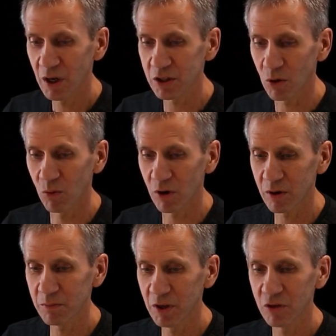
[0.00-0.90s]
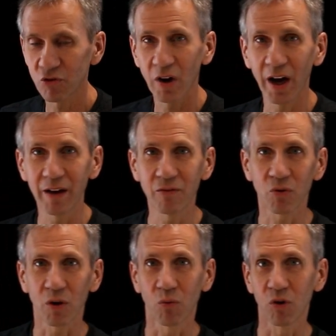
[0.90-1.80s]
as a worm drive
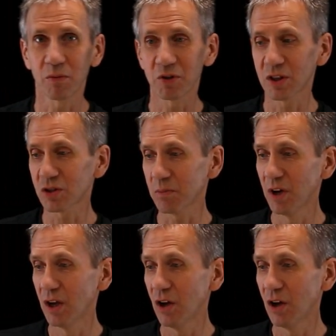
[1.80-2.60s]
or a worm system: